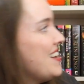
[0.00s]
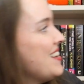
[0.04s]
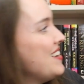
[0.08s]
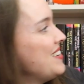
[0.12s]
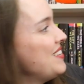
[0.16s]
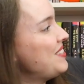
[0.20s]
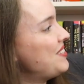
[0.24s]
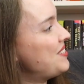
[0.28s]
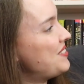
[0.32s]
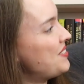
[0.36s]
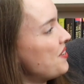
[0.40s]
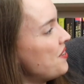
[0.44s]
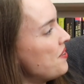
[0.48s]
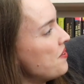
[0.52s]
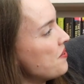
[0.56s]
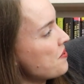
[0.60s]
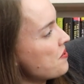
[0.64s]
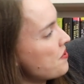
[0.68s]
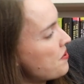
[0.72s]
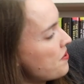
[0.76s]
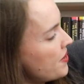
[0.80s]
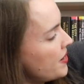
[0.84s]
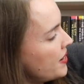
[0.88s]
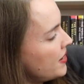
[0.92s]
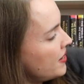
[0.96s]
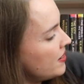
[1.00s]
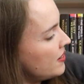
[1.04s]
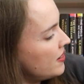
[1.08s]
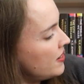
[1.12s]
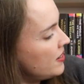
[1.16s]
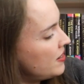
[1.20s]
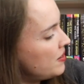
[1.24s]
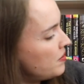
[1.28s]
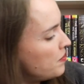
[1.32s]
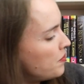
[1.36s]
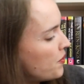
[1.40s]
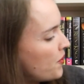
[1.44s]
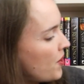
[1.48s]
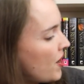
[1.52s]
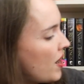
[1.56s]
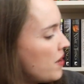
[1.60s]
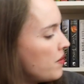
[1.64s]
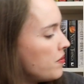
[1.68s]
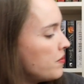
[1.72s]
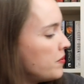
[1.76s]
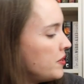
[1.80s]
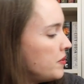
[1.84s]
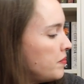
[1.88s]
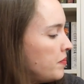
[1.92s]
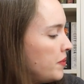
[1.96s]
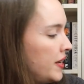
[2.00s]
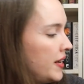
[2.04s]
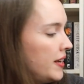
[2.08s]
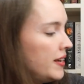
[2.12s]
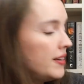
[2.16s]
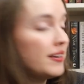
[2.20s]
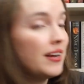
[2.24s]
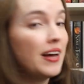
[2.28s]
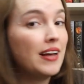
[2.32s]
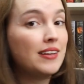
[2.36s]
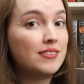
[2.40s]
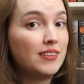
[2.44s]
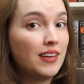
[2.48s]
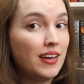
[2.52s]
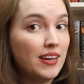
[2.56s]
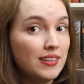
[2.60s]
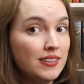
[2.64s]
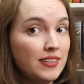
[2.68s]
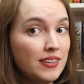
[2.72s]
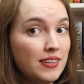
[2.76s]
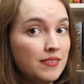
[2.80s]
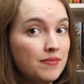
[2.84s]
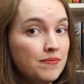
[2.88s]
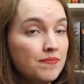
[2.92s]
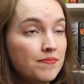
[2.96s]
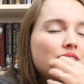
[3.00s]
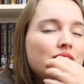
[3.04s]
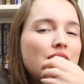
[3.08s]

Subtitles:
So green, brown would be NetGalley.